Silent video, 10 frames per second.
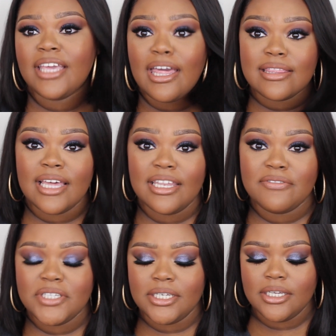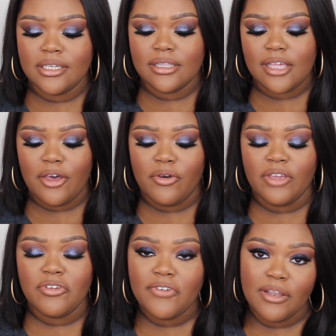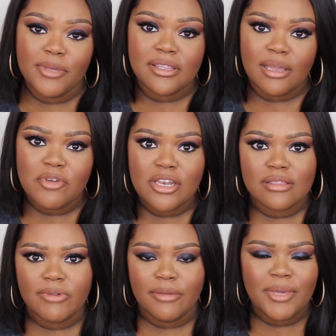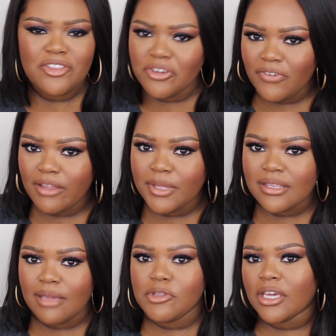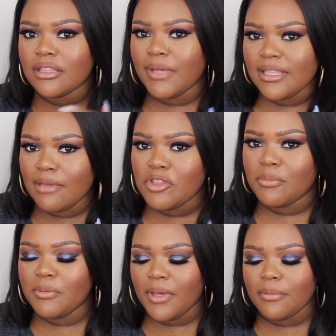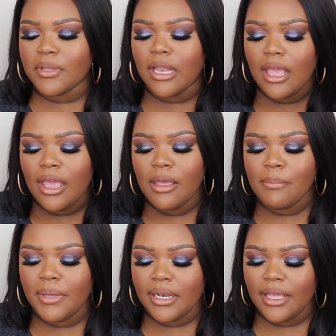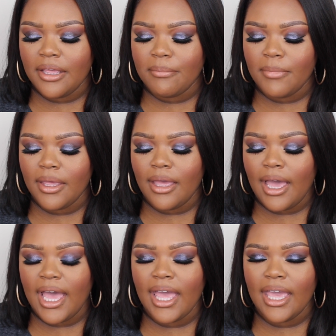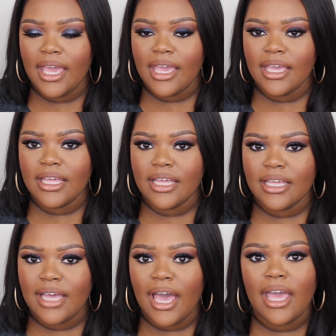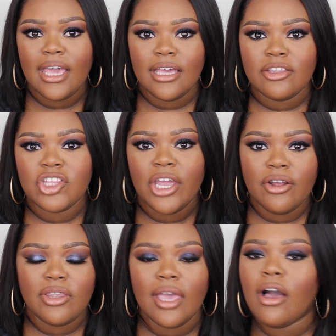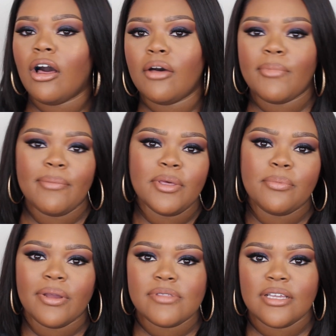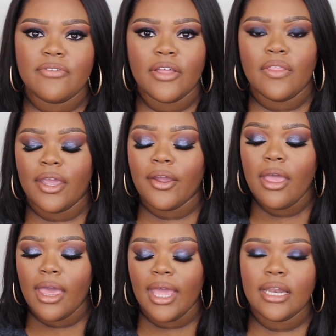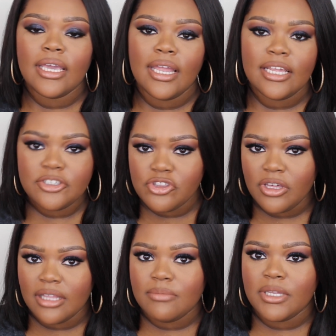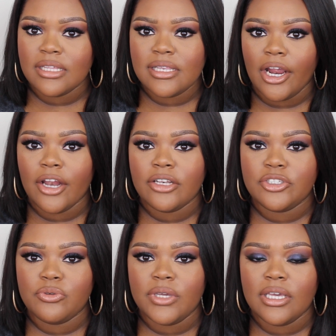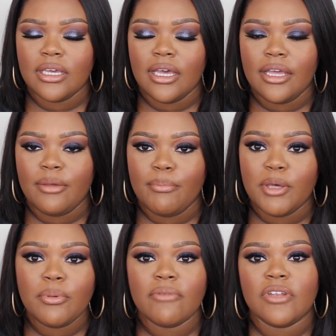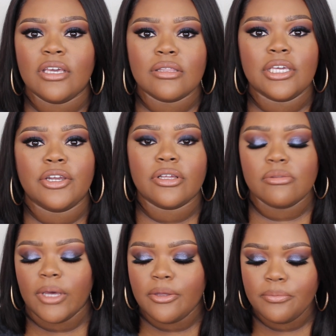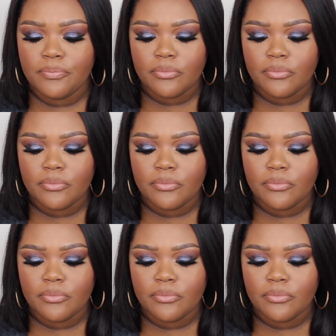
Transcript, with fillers: Yes, I love to cook. So if you follow me on Snapchat as well, make sure you follow me on Snapchat because my Snapchat be popping. But um, I I share like all my meal prep stuff on there. And again, I told you guys I'm going to start doing um, meal prep videos here as well.